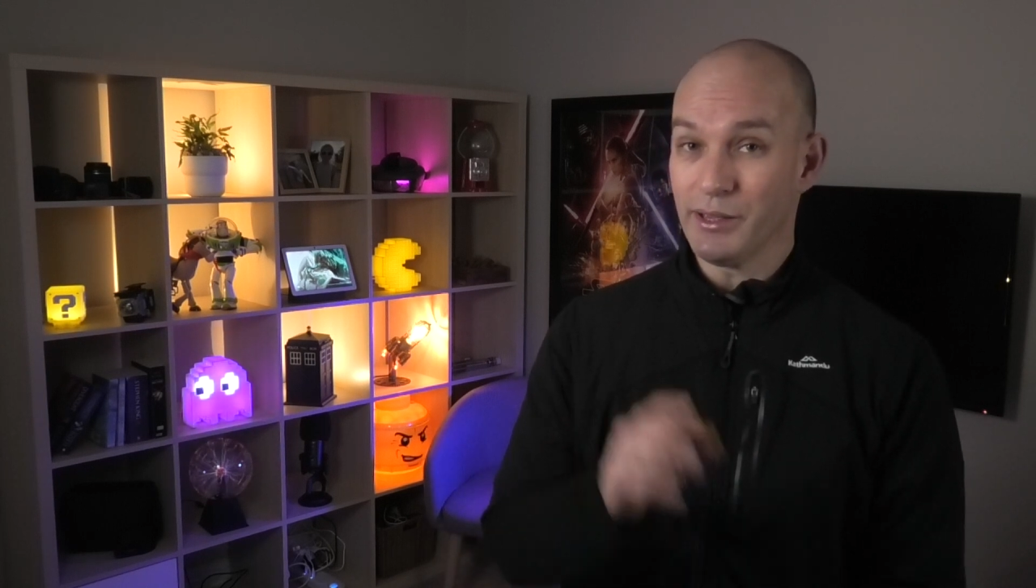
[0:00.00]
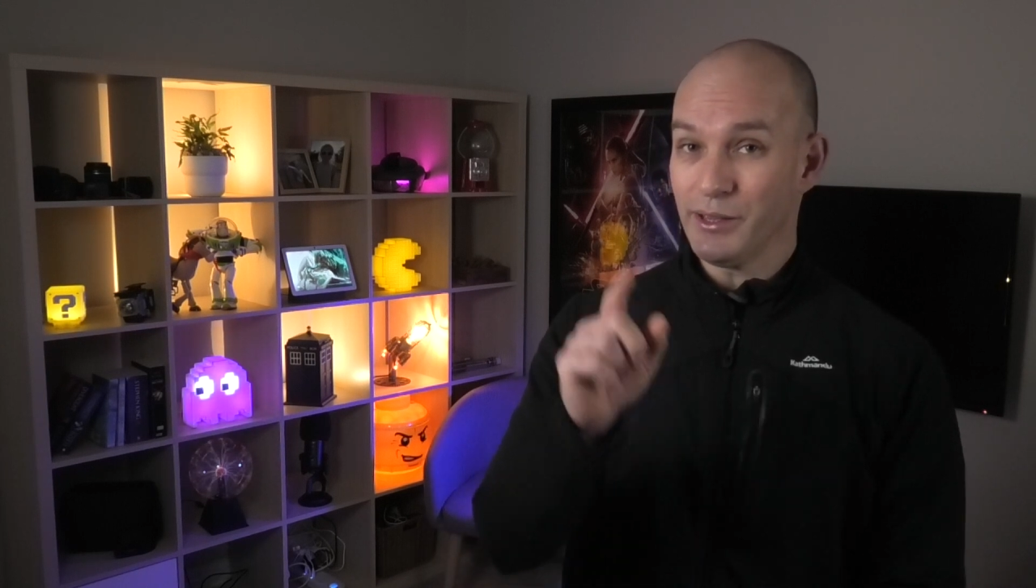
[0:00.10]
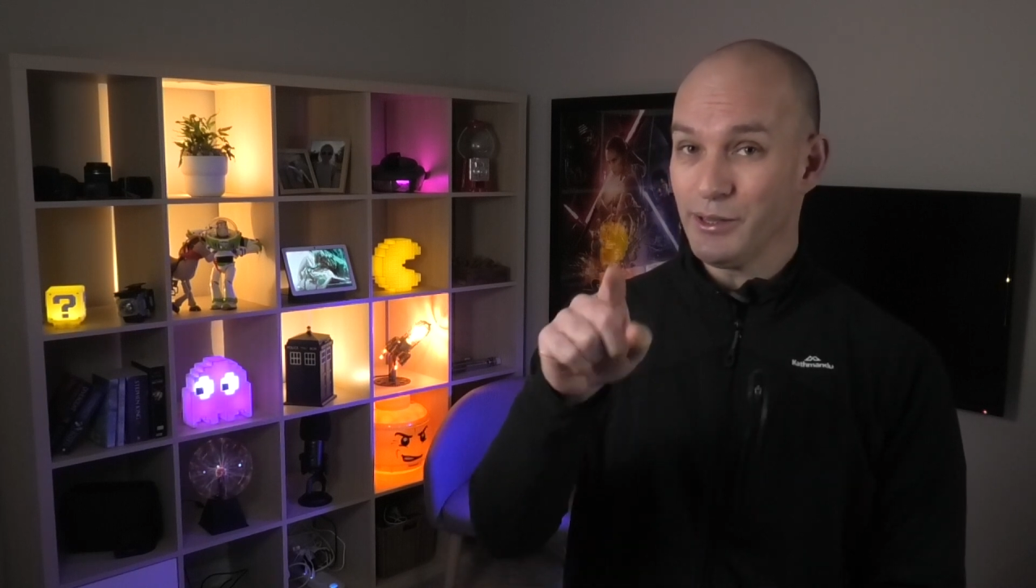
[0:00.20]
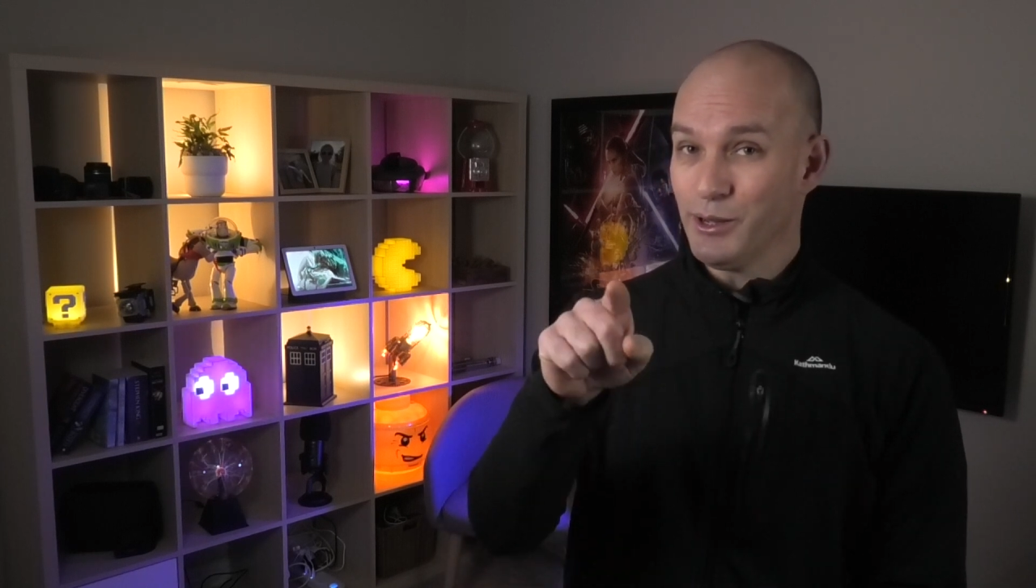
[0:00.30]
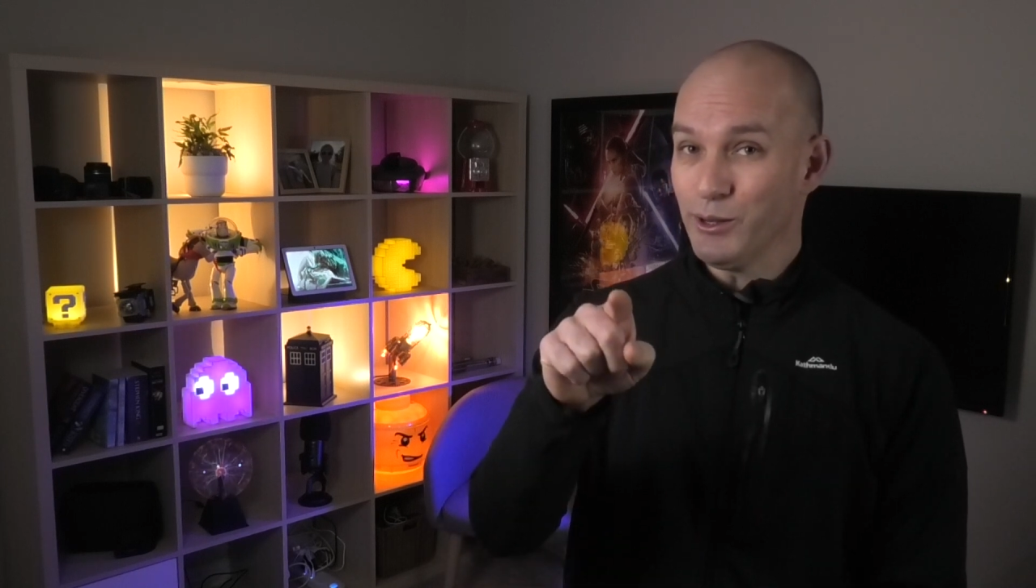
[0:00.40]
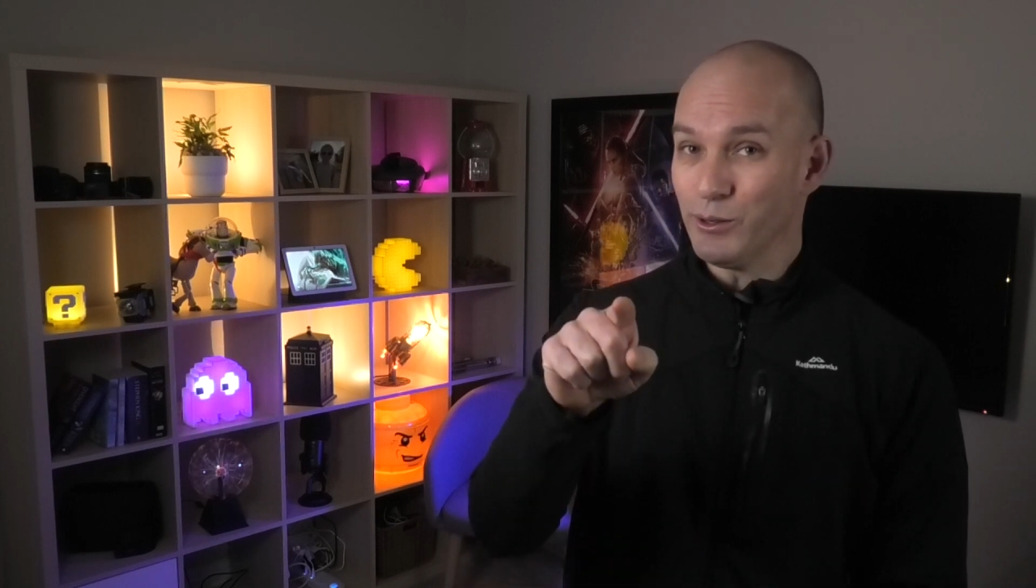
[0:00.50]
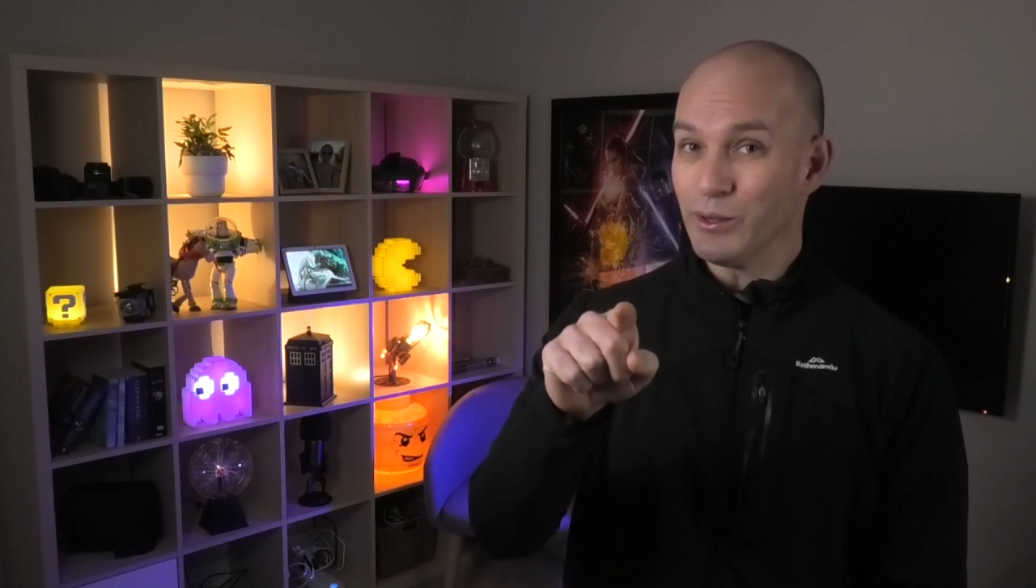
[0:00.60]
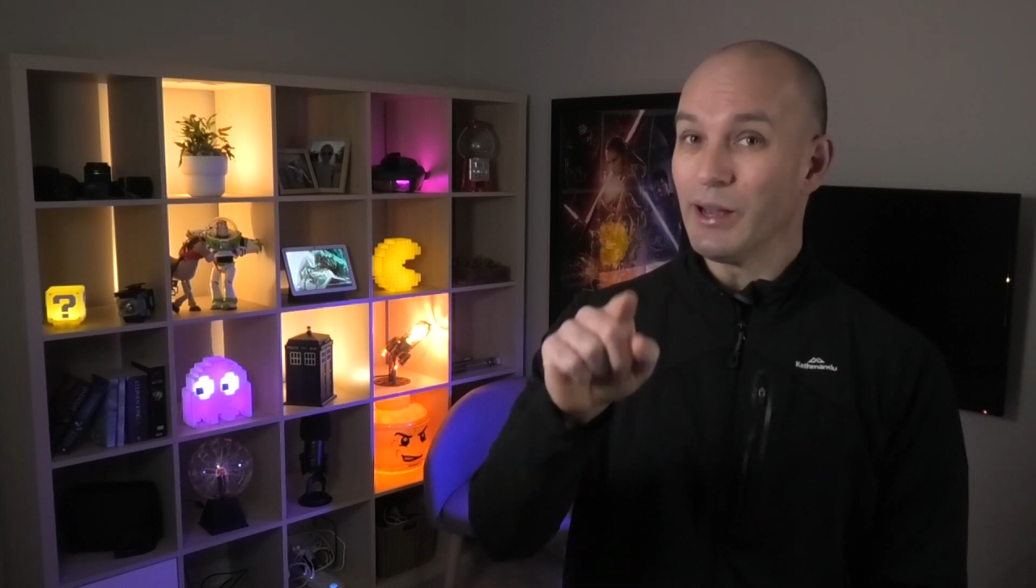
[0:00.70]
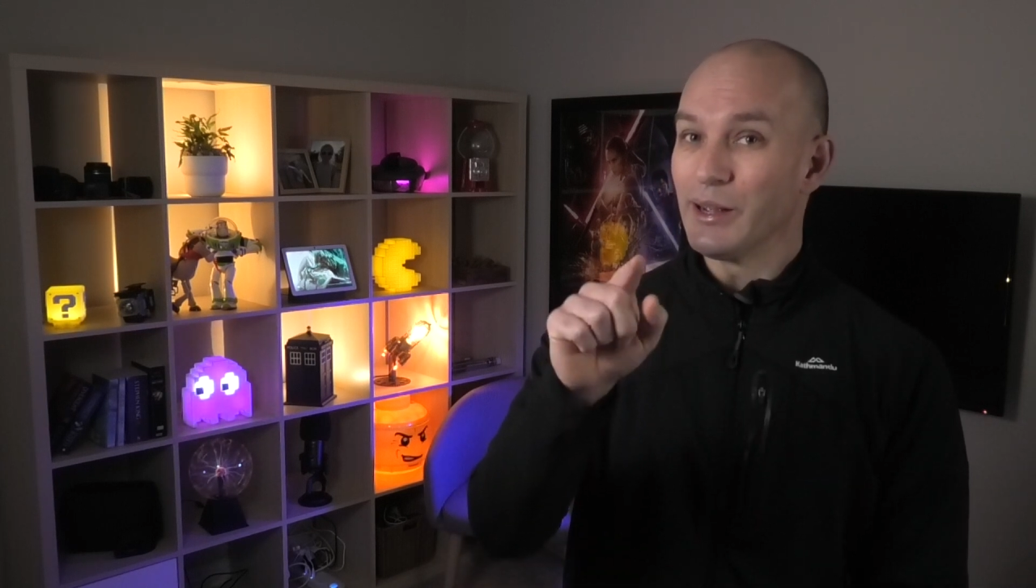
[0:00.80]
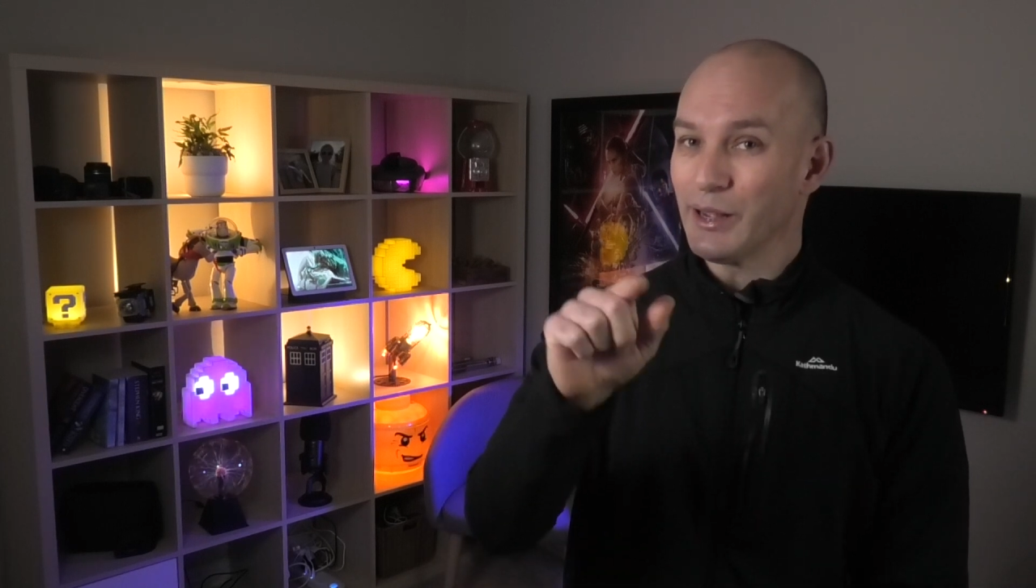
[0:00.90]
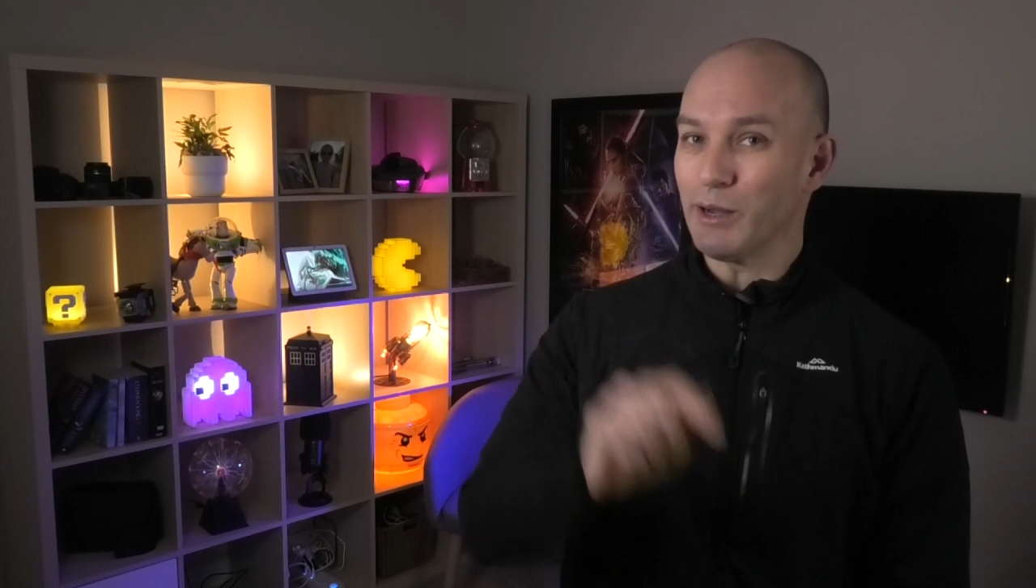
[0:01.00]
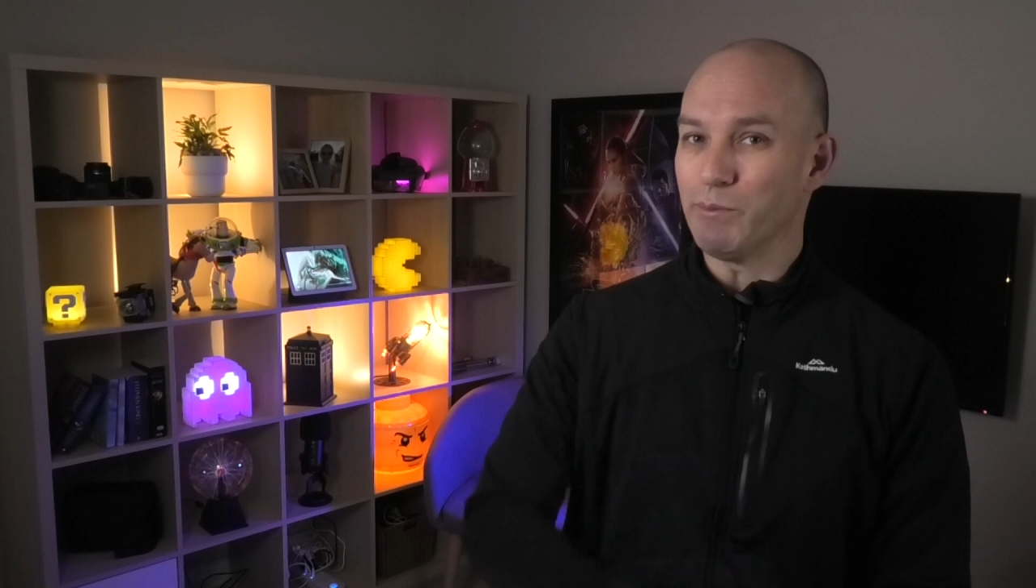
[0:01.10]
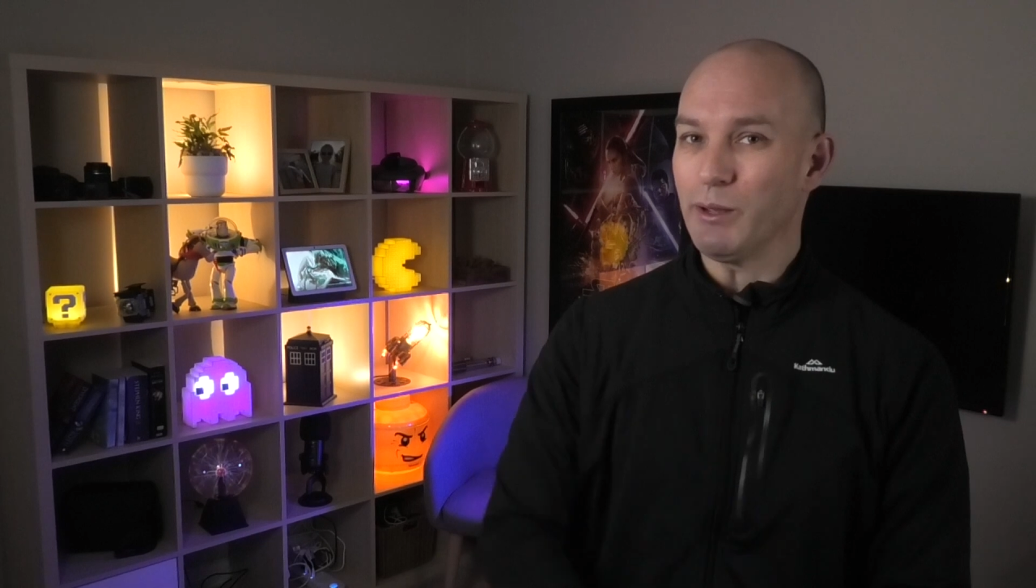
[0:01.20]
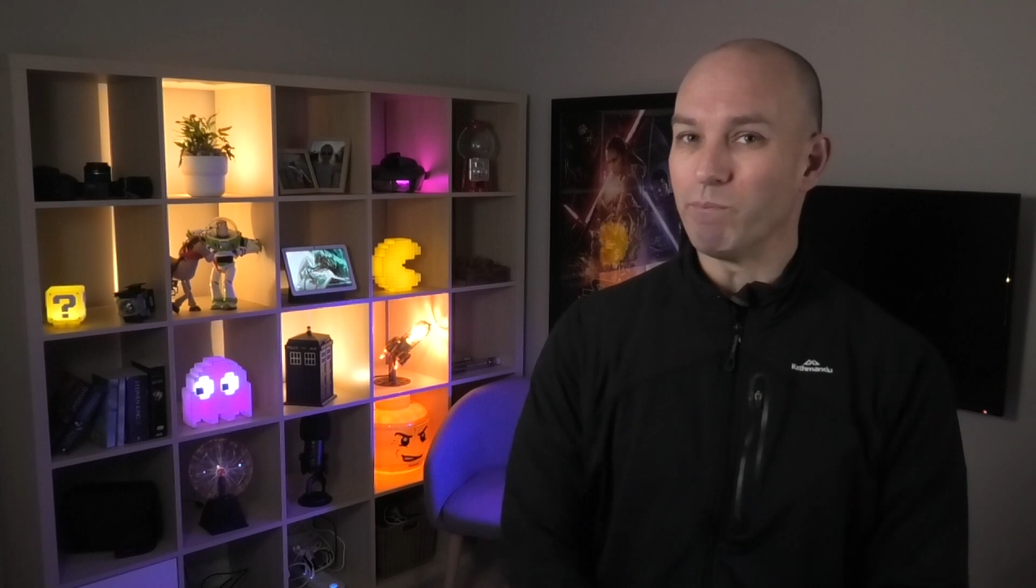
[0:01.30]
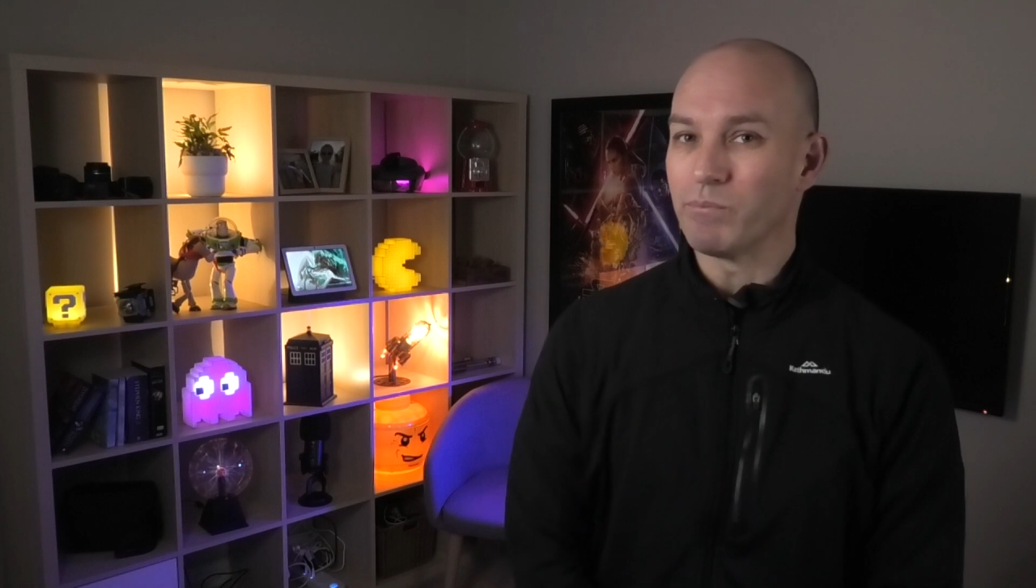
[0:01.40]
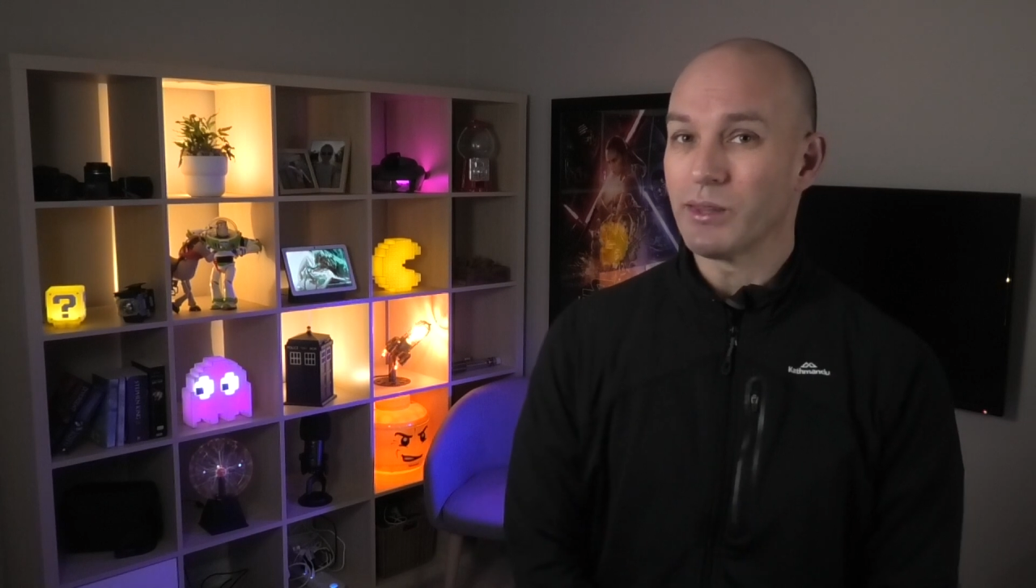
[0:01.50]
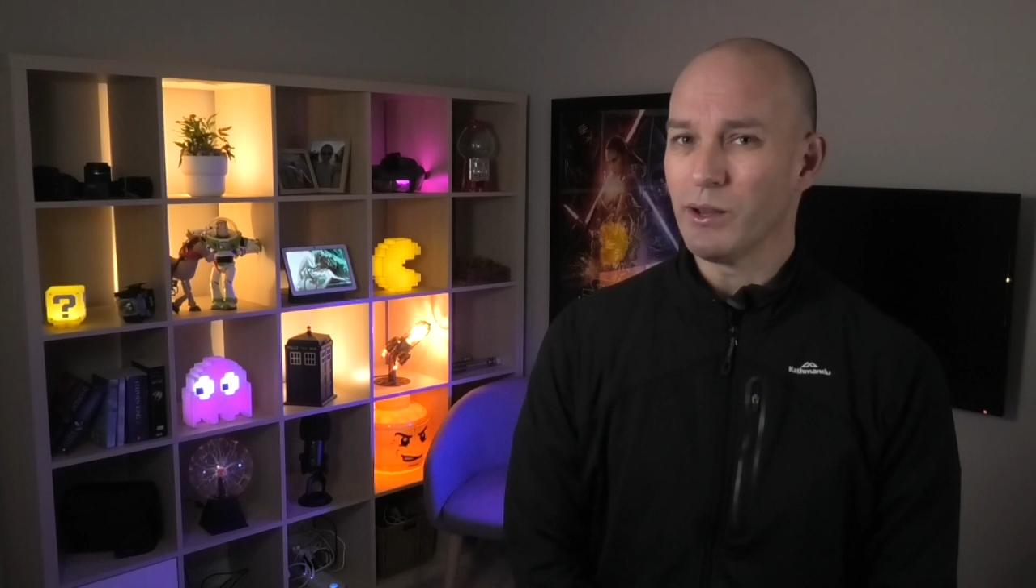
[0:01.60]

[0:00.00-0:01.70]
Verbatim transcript: you come in.